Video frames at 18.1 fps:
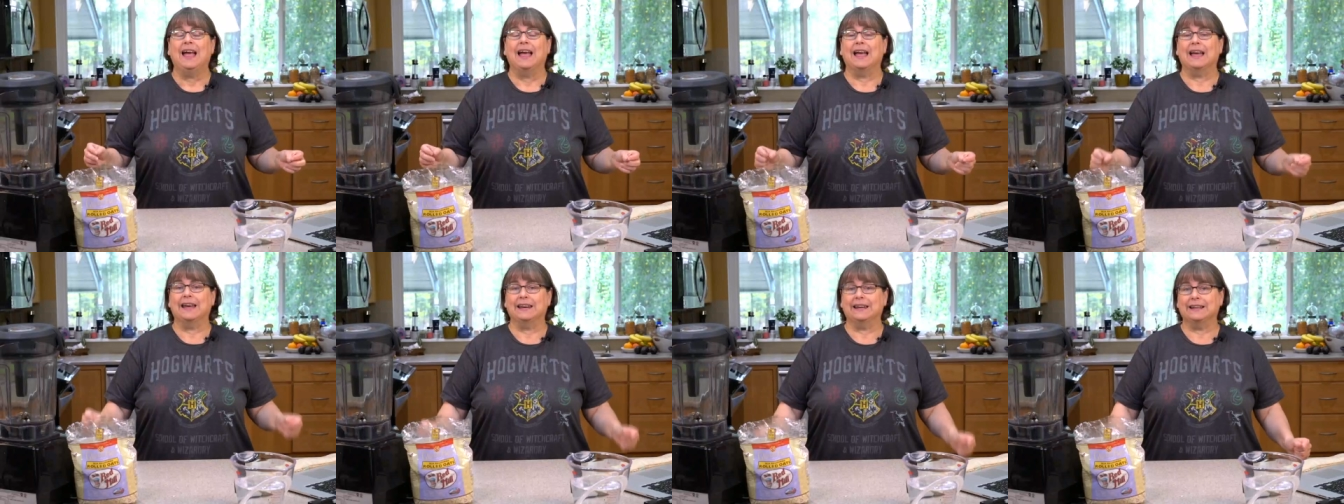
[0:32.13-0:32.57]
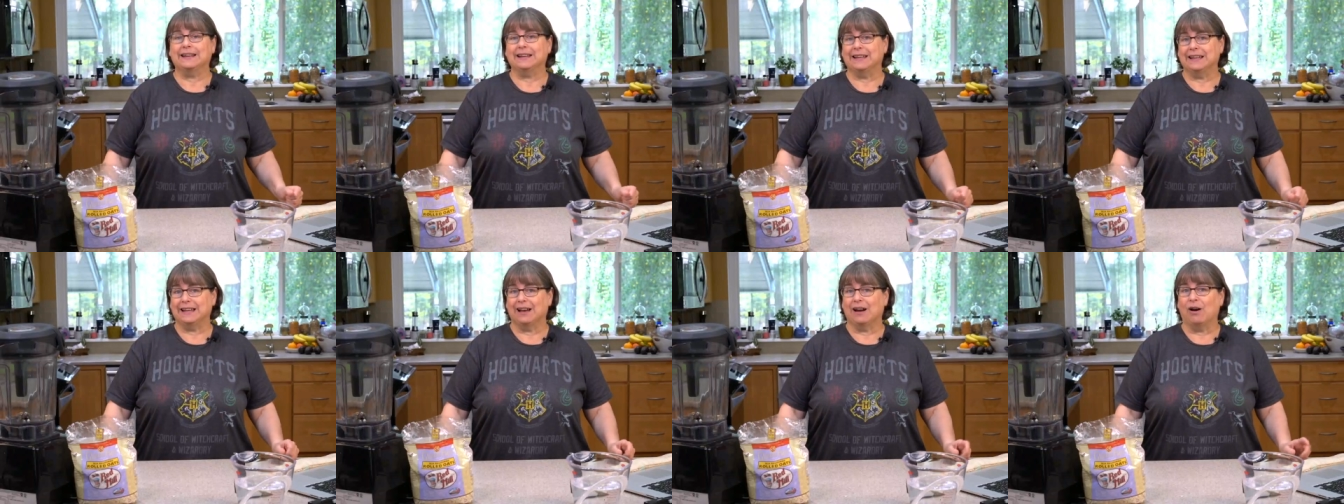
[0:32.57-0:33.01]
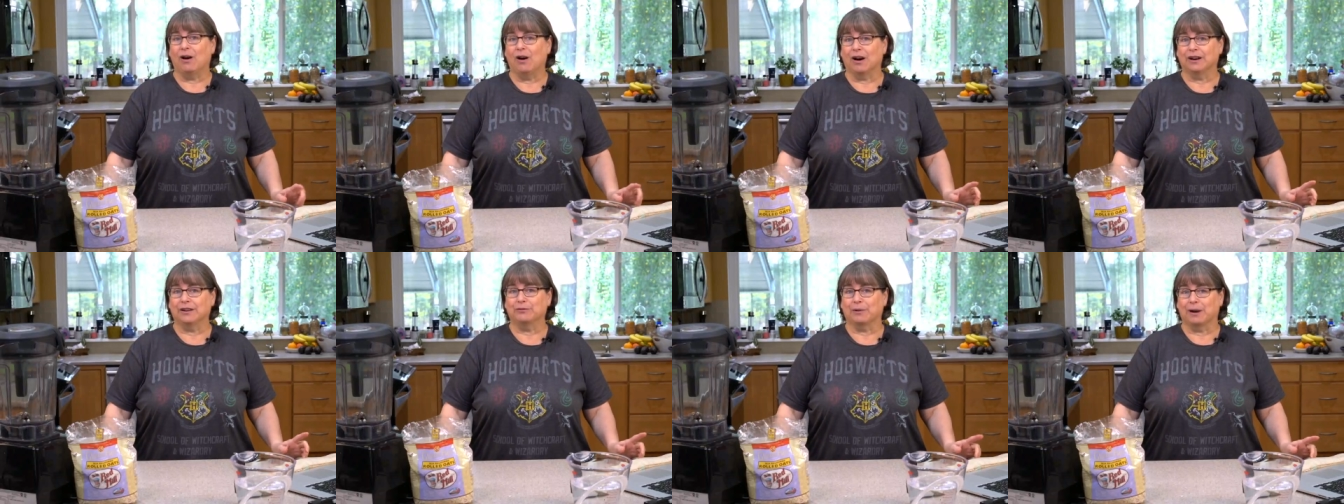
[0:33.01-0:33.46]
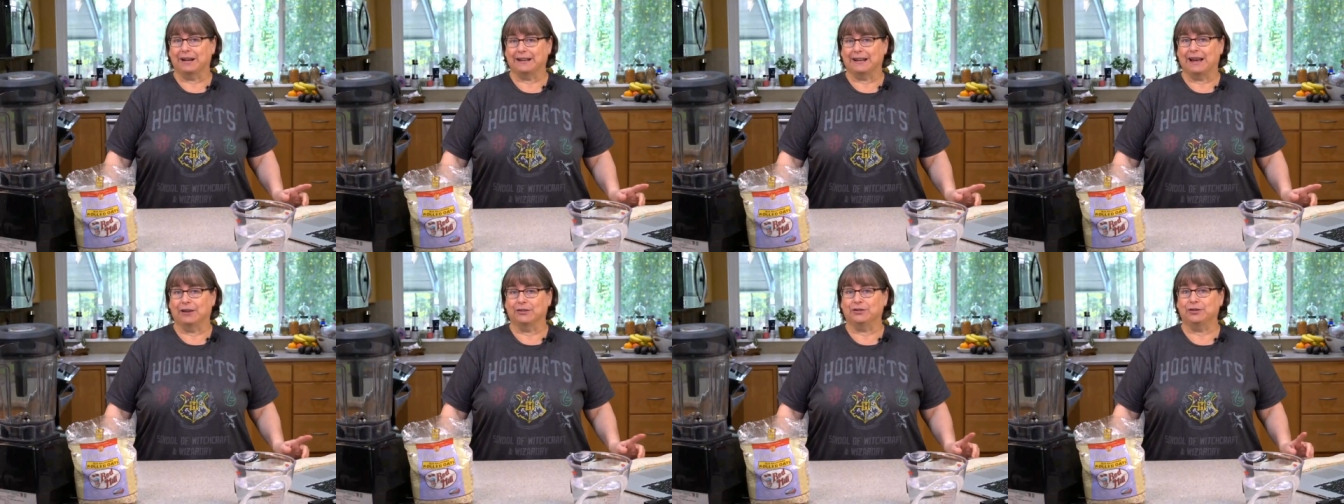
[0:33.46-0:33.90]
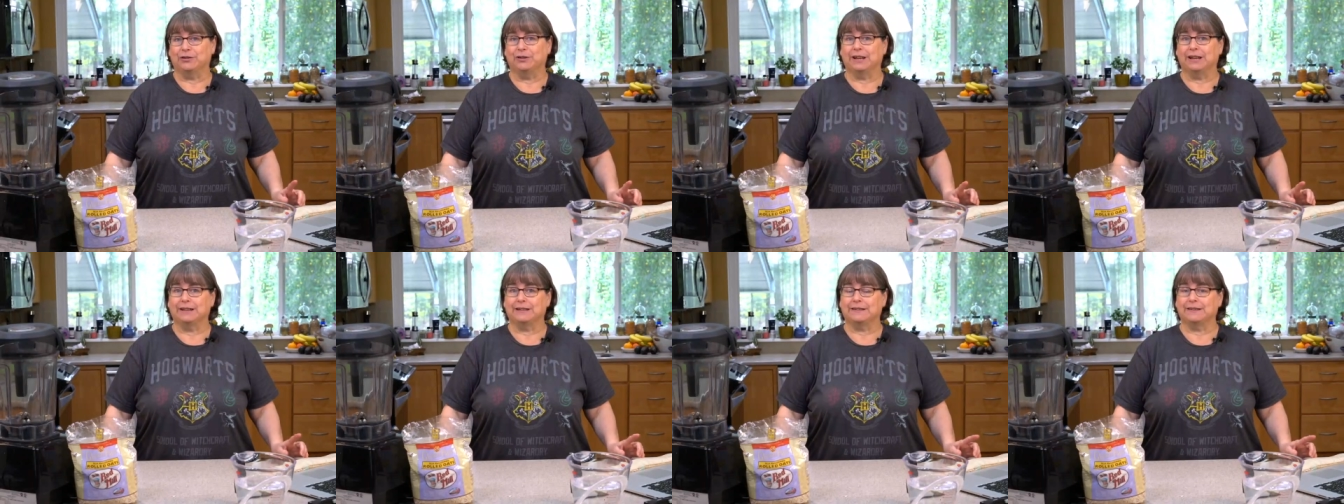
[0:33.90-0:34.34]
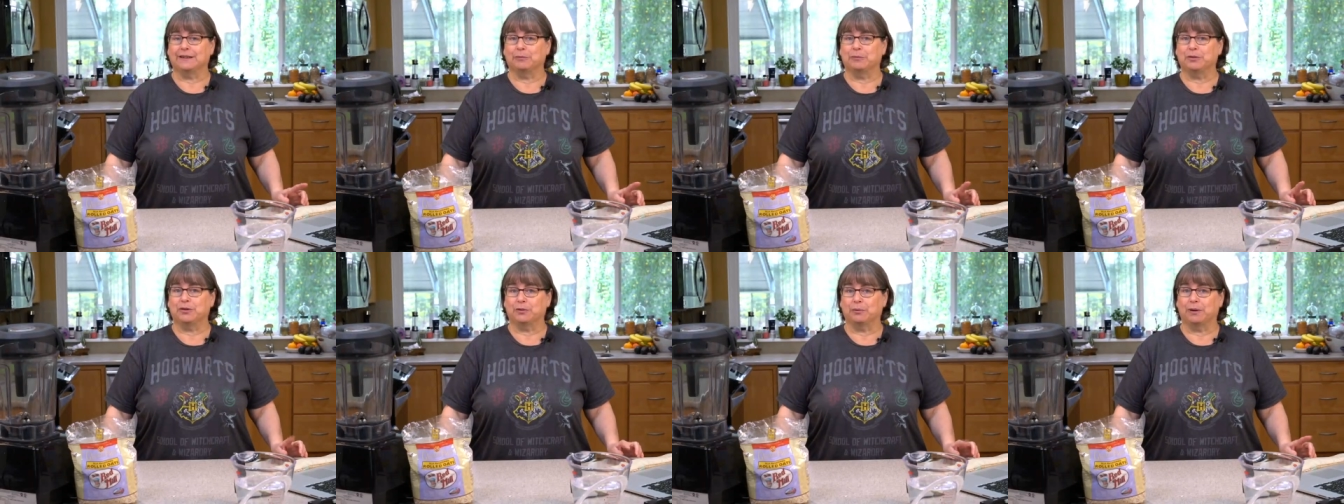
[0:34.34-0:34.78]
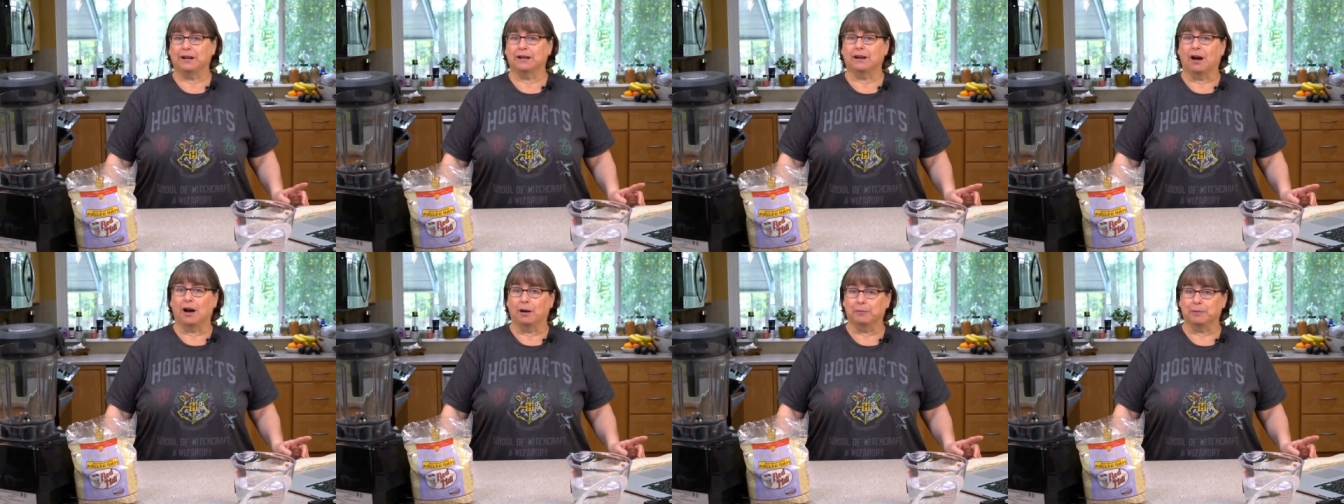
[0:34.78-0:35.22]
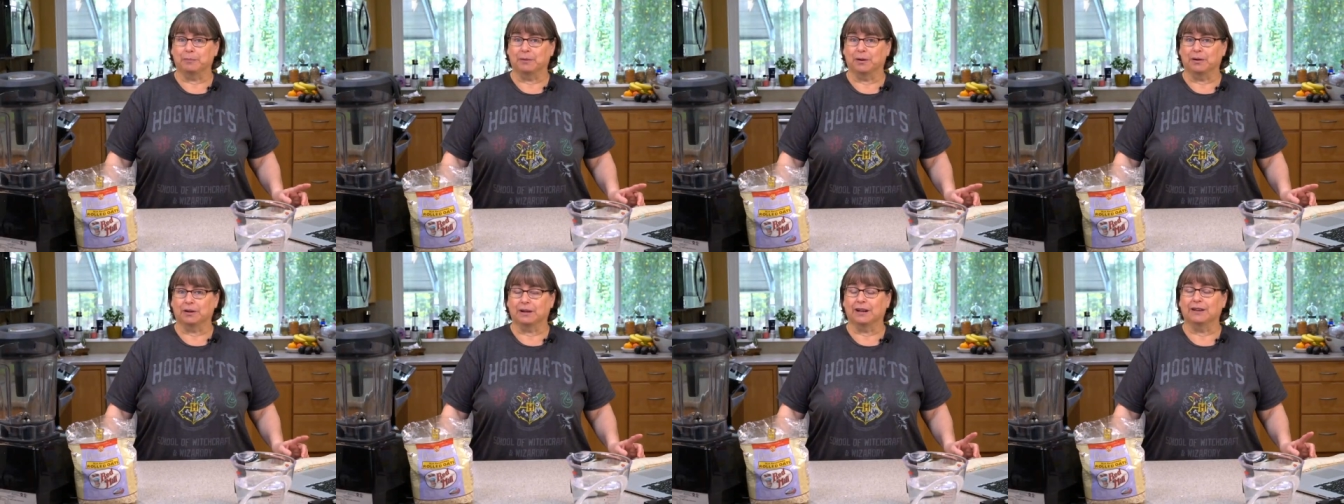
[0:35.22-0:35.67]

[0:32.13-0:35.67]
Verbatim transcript: And it can get hard right now to get some soy and almond milk.